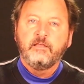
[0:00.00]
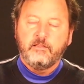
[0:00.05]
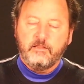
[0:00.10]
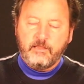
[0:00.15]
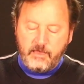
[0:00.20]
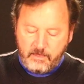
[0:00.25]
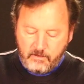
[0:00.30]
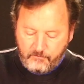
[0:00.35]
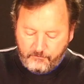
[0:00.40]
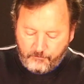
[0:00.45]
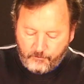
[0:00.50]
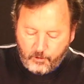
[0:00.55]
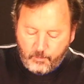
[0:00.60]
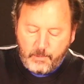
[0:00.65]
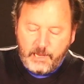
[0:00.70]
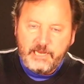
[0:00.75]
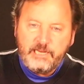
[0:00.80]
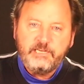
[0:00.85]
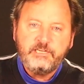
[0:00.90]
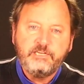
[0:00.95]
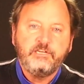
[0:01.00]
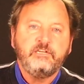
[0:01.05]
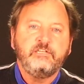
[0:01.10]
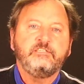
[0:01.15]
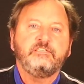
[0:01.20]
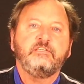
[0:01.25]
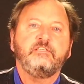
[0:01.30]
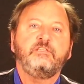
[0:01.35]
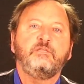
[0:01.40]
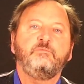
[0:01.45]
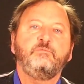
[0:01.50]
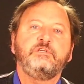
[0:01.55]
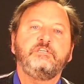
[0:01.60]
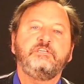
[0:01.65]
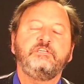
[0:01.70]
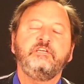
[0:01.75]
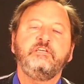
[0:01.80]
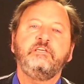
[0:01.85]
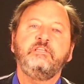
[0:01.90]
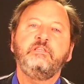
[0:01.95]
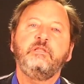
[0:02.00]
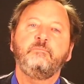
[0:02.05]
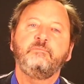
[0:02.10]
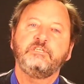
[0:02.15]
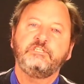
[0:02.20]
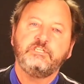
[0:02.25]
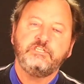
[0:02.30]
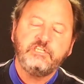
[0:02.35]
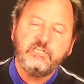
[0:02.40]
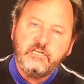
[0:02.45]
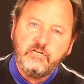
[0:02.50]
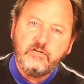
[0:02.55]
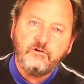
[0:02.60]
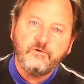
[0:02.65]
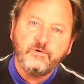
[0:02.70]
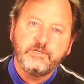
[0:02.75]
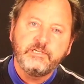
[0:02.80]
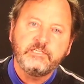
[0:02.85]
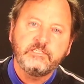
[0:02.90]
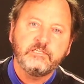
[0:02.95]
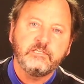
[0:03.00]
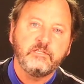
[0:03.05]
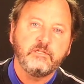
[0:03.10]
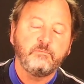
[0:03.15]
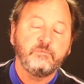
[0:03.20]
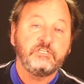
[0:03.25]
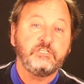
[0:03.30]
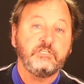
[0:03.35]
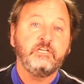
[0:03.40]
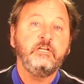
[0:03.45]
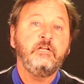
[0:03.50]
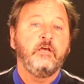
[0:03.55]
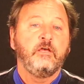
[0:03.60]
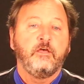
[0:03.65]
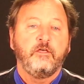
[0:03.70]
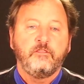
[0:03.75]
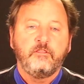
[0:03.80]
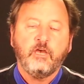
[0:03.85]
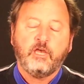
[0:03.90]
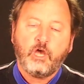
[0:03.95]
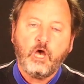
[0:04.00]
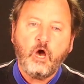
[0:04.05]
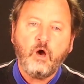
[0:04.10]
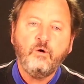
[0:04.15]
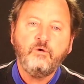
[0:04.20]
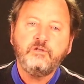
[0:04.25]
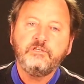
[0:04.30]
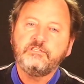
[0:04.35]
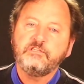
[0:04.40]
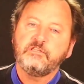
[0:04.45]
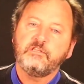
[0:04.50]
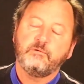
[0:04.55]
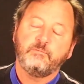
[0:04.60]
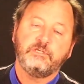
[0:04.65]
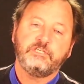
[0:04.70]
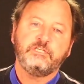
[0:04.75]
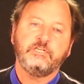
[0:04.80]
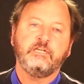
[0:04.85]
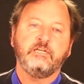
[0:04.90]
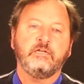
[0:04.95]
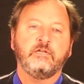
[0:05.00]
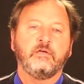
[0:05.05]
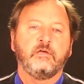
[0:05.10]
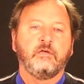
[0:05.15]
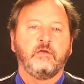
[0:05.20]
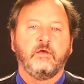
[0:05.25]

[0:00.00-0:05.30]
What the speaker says: The information is in the machine. The machinery is in the machine. The code is in the machine.